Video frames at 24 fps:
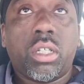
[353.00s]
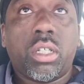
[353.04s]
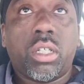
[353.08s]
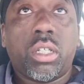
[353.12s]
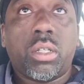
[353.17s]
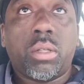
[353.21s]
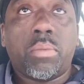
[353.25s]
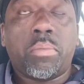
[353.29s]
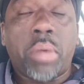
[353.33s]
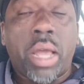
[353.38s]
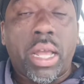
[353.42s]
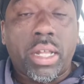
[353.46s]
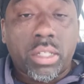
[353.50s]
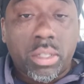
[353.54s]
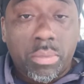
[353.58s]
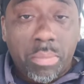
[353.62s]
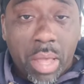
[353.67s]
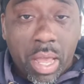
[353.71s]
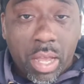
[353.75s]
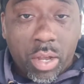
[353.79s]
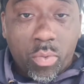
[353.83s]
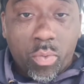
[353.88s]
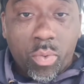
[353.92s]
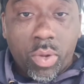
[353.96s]

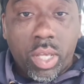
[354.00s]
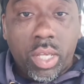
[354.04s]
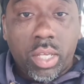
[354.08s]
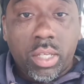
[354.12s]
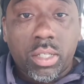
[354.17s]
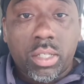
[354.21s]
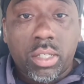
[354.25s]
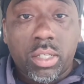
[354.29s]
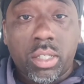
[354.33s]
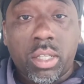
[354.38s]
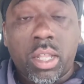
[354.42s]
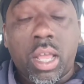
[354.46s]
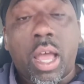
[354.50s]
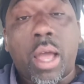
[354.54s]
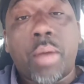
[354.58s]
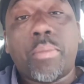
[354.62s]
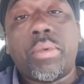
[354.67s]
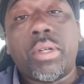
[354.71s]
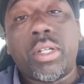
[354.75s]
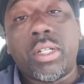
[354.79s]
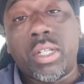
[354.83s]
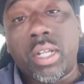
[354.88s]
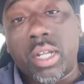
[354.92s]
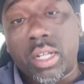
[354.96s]
Back-to-back weeks. Now, I
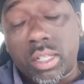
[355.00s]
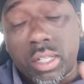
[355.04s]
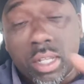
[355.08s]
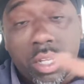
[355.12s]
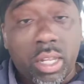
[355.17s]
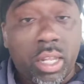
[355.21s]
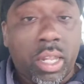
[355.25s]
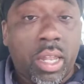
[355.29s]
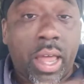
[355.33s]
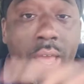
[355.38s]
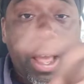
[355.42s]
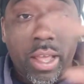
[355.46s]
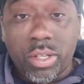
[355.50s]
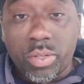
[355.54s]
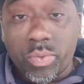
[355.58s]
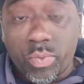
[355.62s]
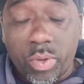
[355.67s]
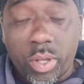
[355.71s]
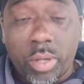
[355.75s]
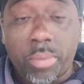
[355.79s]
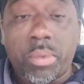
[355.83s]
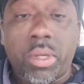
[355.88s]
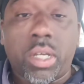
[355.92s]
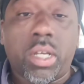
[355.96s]
predicted last
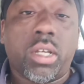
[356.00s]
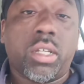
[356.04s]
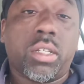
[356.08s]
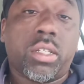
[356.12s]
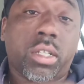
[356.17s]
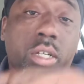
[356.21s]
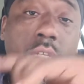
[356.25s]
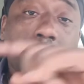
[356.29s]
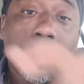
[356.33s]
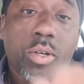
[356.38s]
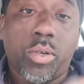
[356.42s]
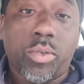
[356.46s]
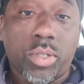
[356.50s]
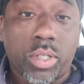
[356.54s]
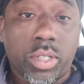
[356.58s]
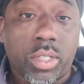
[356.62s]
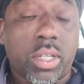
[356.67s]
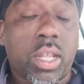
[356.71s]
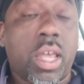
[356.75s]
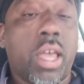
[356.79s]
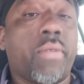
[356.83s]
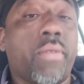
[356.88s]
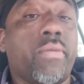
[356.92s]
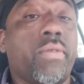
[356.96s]
week because of the coaching
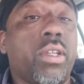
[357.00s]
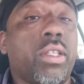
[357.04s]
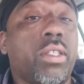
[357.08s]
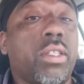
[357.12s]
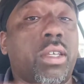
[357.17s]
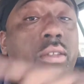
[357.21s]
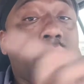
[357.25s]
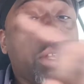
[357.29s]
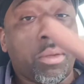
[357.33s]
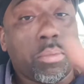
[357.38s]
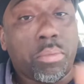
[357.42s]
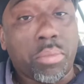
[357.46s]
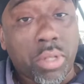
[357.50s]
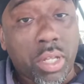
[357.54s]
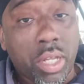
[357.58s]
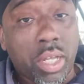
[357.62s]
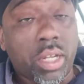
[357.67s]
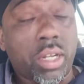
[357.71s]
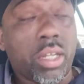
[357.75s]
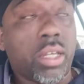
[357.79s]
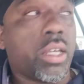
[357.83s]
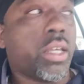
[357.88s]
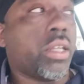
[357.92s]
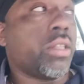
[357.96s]
staff and the team they're playing
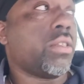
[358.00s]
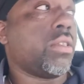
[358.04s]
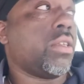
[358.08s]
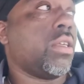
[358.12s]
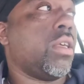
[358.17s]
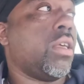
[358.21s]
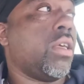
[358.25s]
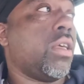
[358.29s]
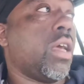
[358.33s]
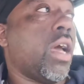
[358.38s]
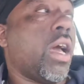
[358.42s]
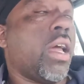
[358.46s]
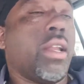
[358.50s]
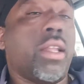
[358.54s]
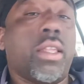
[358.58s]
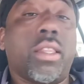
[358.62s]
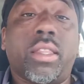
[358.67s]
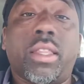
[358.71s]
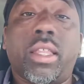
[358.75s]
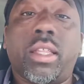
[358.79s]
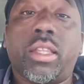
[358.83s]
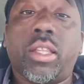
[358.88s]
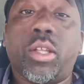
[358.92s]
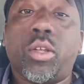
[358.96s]
against. I didn't
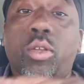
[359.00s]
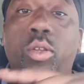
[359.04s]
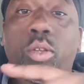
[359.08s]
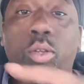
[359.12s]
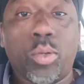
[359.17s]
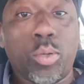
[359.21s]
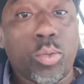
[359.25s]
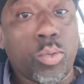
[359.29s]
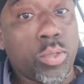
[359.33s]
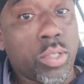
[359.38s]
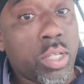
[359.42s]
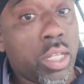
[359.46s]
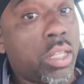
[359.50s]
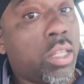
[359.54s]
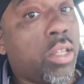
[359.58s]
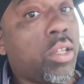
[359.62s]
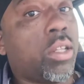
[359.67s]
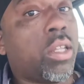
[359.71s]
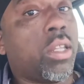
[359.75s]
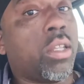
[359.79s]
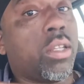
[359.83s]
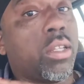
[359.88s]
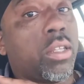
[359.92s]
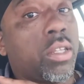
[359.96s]
think they'll lose. I thought
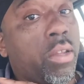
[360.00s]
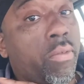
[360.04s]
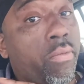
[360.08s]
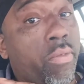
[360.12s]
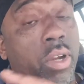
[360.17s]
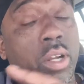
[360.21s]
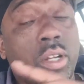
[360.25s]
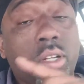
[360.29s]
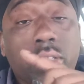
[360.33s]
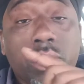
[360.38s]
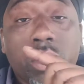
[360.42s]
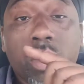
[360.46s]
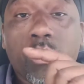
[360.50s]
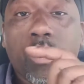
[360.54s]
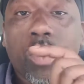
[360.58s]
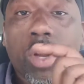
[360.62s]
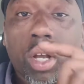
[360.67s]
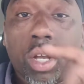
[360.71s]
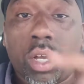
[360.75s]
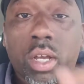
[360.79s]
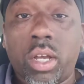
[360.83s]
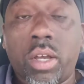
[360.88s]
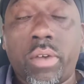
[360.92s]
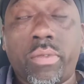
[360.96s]
that at the very least they wouldn't
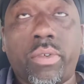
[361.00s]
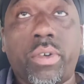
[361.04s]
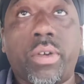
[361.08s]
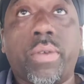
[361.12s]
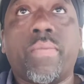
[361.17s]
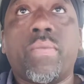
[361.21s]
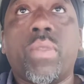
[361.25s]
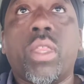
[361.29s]
cover.